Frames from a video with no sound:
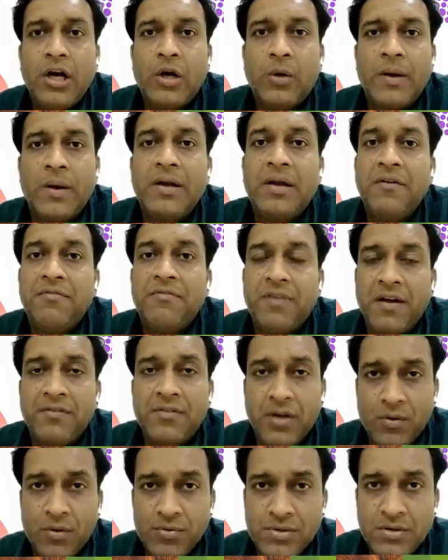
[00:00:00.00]

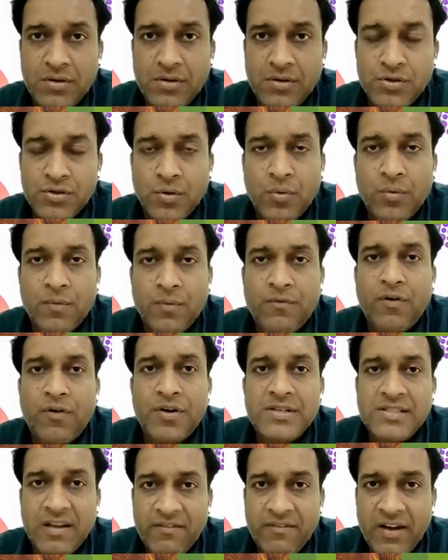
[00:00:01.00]
25,000. So
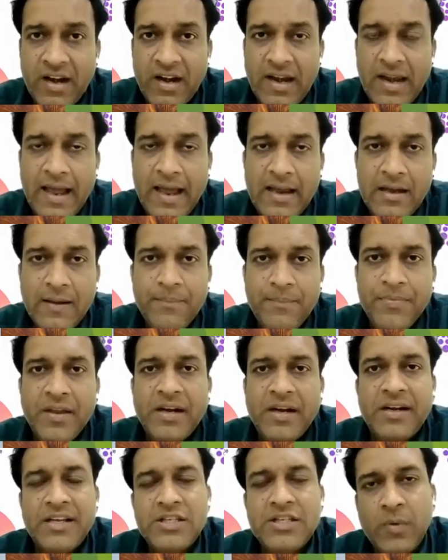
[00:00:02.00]
for 7 lakh,
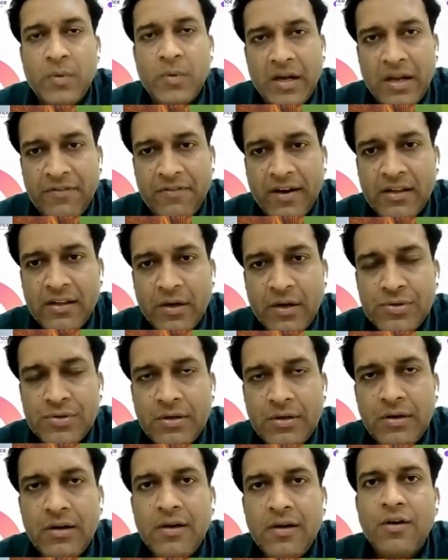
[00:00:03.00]
it is
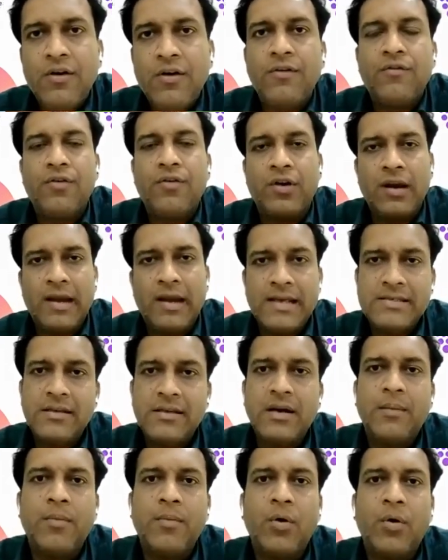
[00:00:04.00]
25,000. For a
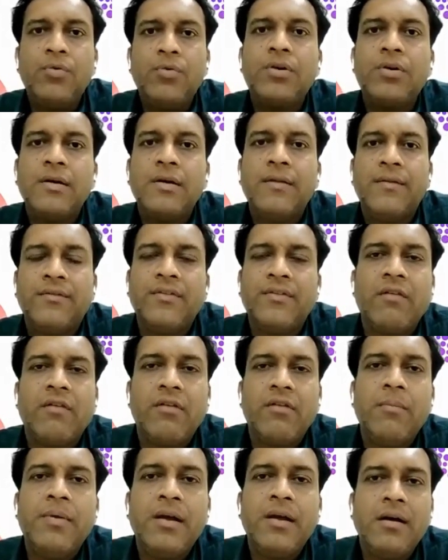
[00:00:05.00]
lesser amount,
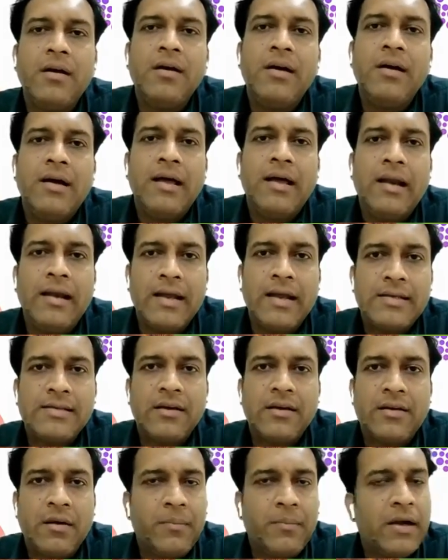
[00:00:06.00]
there will be a
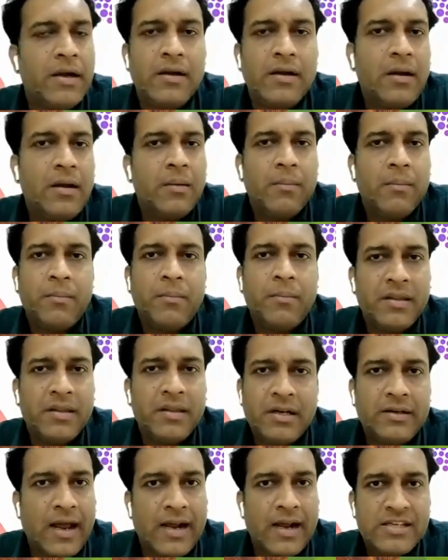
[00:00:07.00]
lesser rebate,
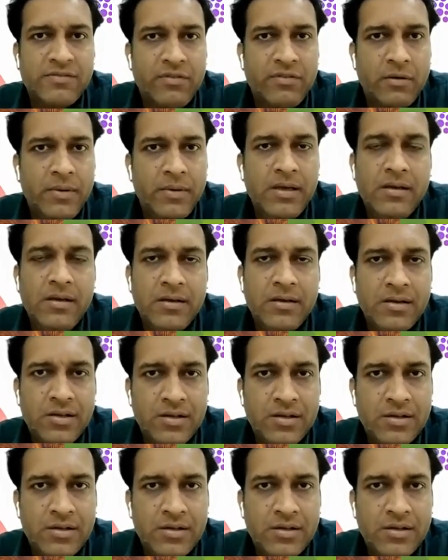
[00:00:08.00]
but the tax will be